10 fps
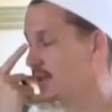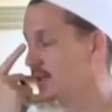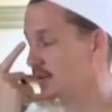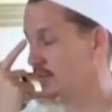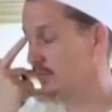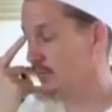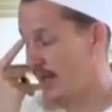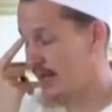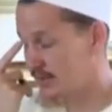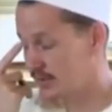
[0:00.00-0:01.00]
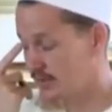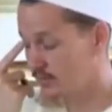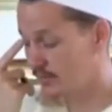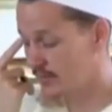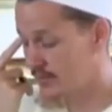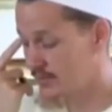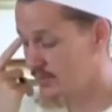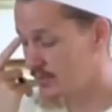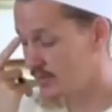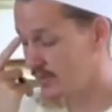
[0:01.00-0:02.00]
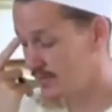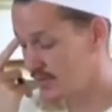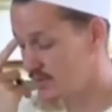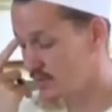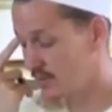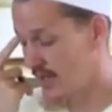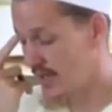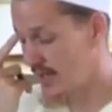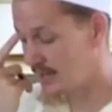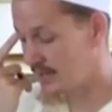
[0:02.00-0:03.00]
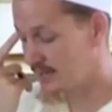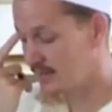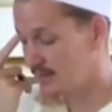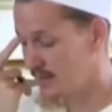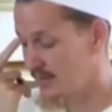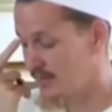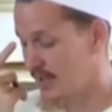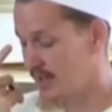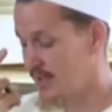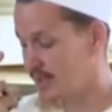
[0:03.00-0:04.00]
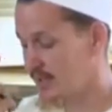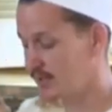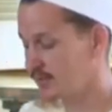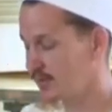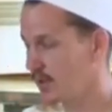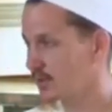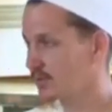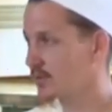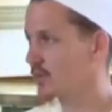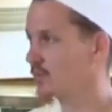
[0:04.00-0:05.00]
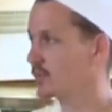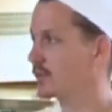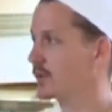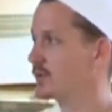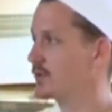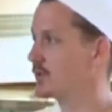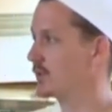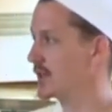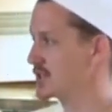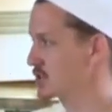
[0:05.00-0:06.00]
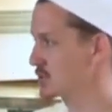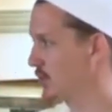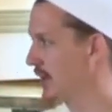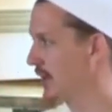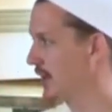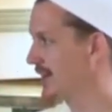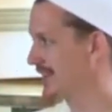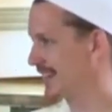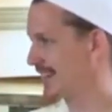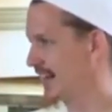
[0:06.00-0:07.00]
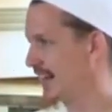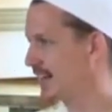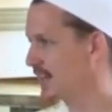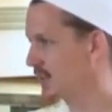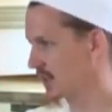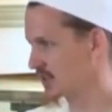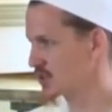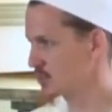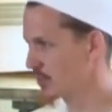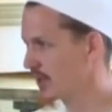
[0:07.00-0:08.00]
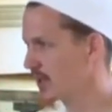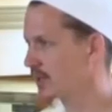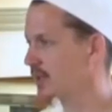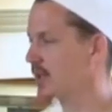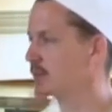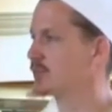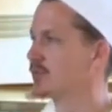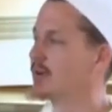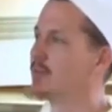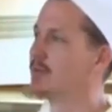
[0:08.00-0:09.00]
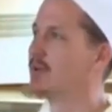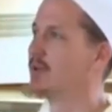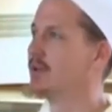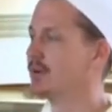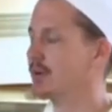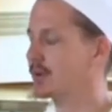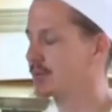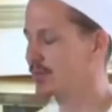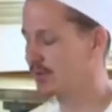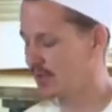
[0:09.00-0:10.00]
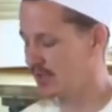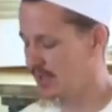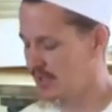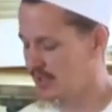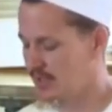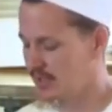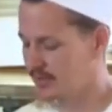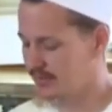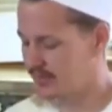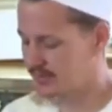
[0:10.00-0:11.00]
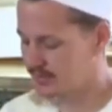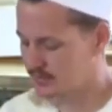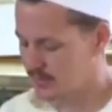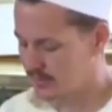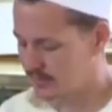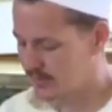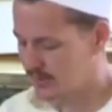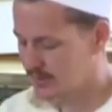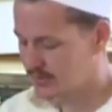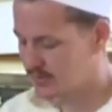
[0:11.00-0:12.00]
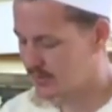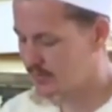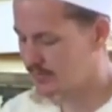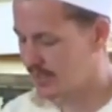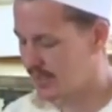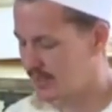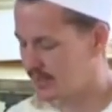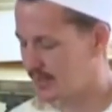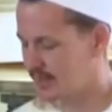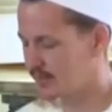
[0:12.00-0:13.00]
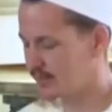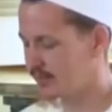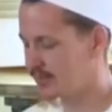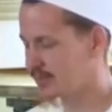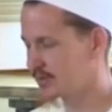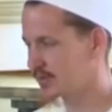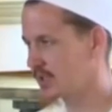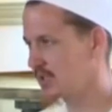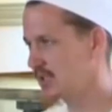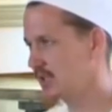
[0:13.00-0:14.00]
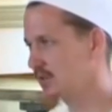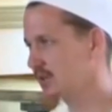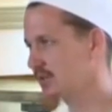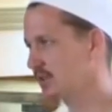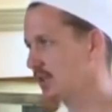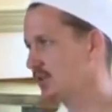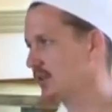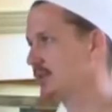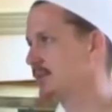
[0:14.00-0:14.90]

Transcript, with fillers: it could actually refer to your physical eye, that it could also refer to a spring, like an ayn, like a spring that comes from the earth, and other things as well. So that this is a legal discussion,